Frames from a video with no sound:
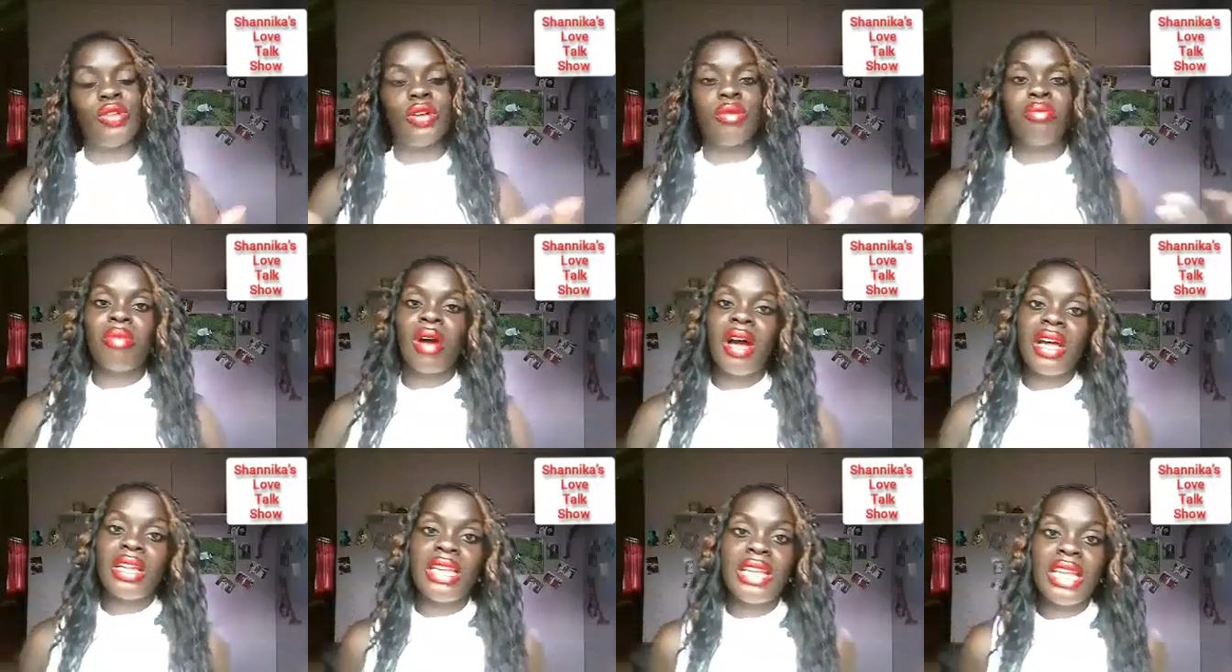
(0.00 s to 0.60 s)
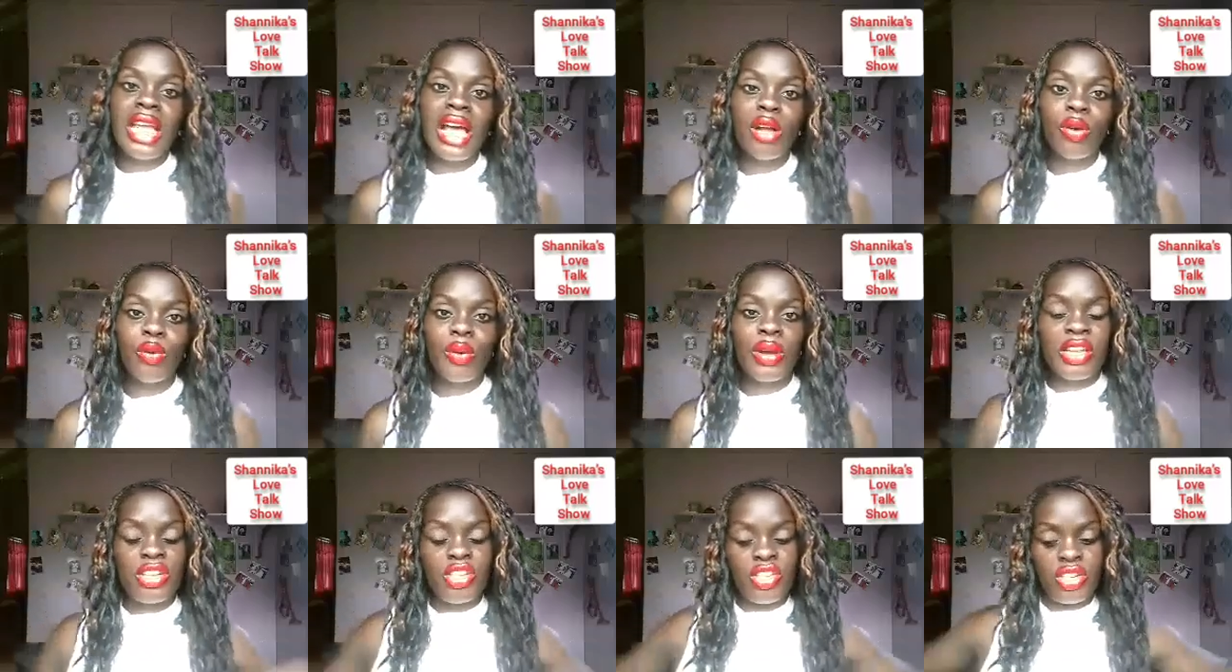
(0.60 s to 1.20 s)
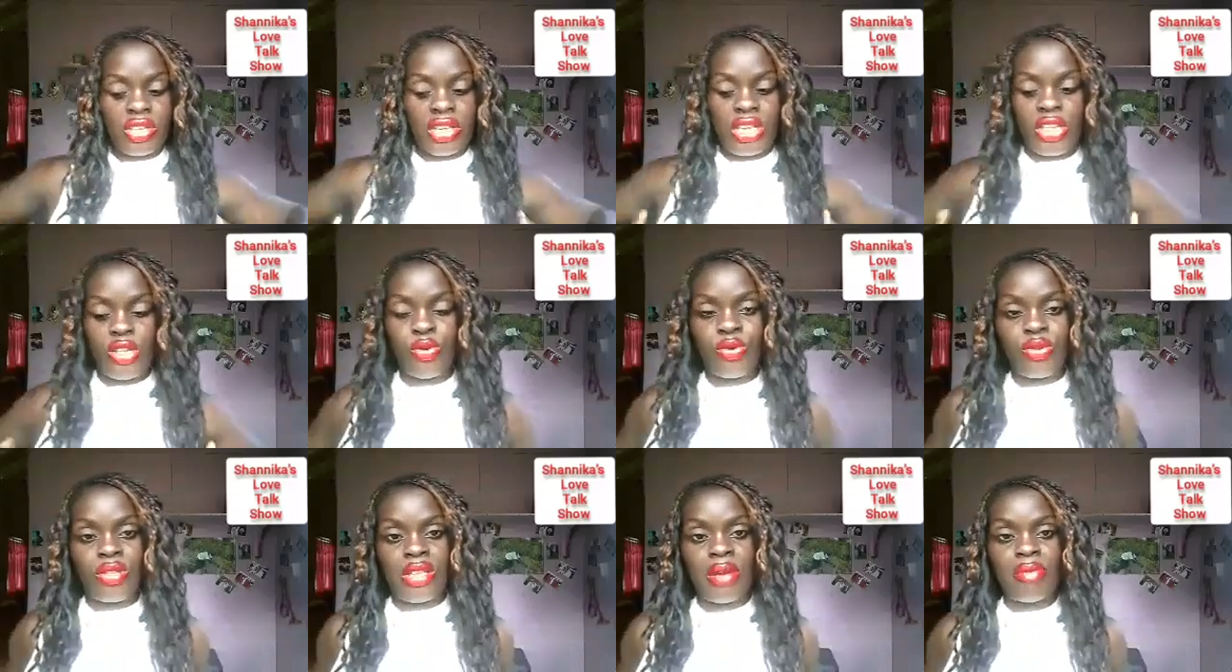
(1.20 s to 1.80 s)
their body language, they
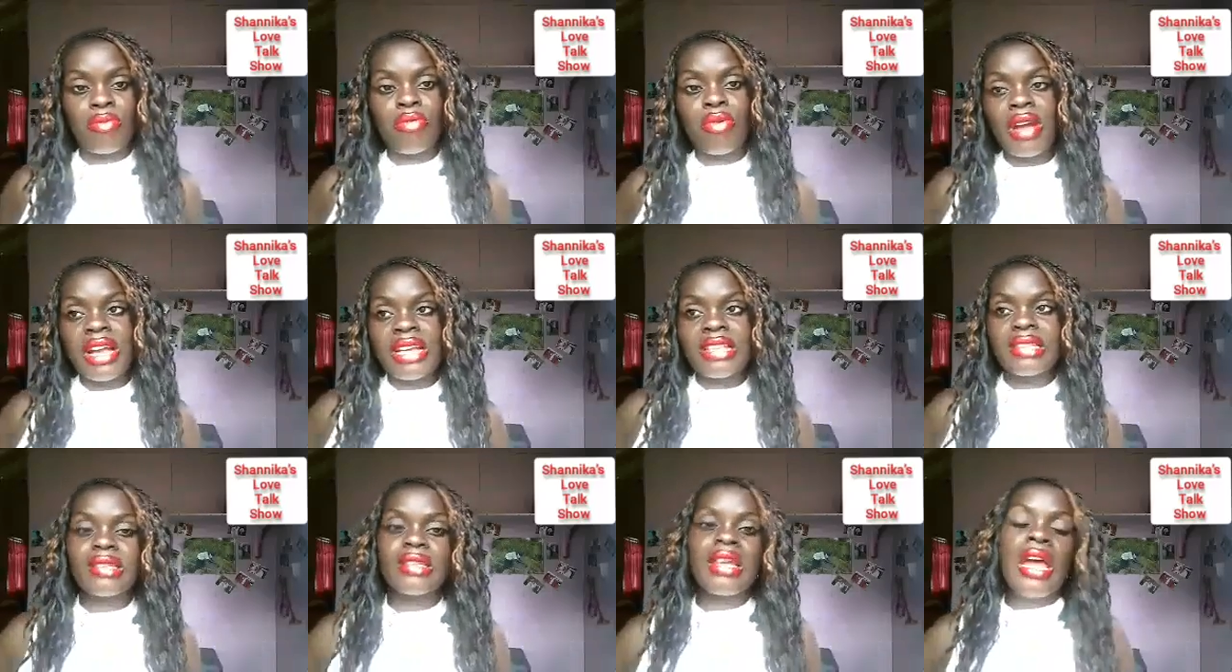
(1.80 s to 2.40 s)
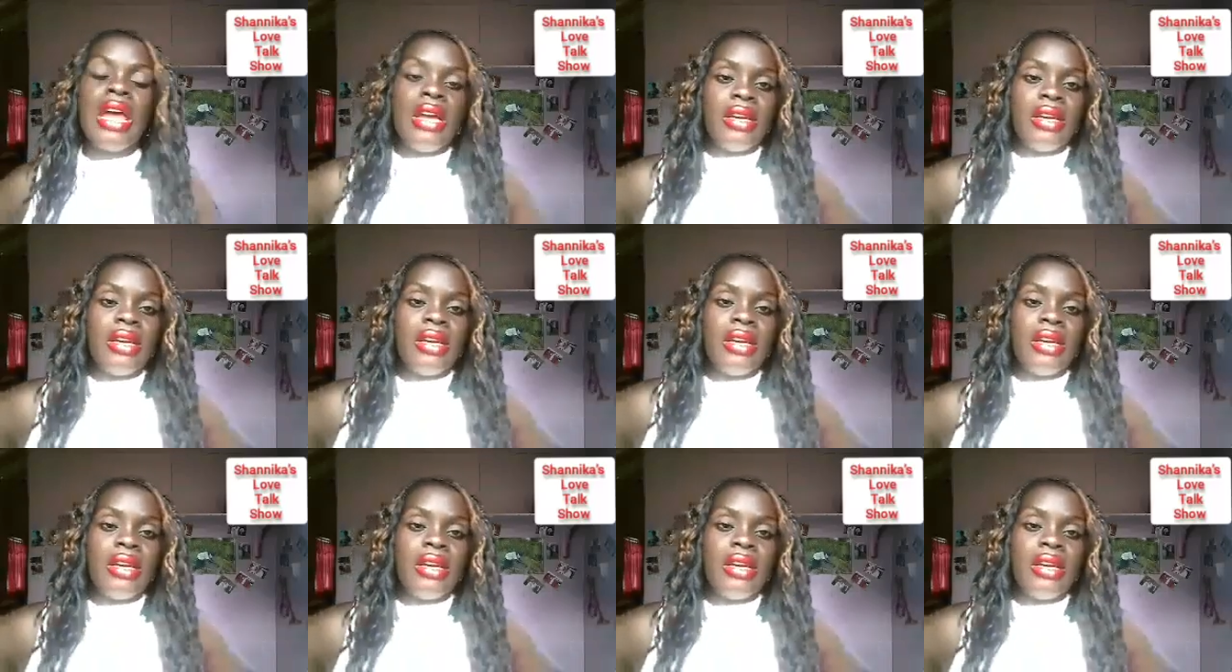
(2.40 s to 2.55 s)
use their breasts,